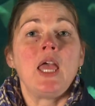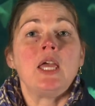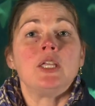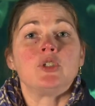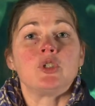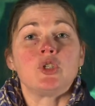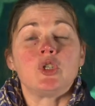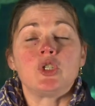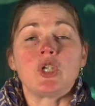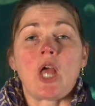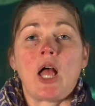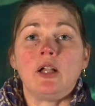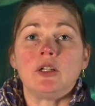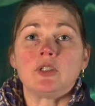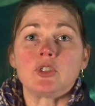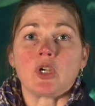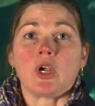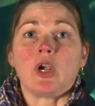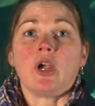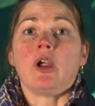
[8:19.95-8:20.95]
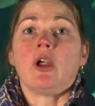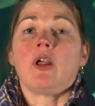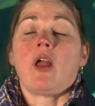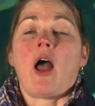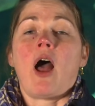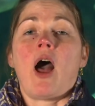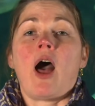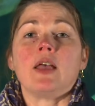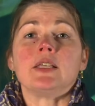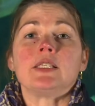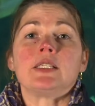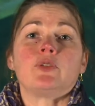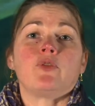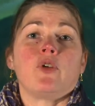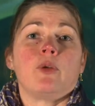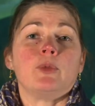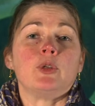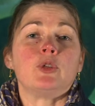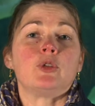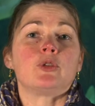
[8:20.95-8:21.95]
to shelter us
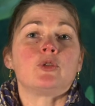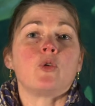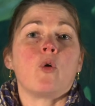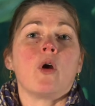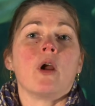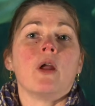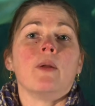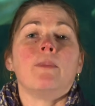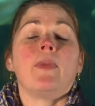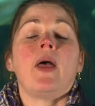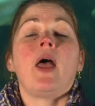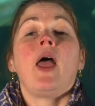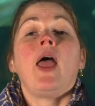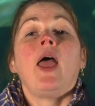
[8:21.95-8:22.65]
from a storm,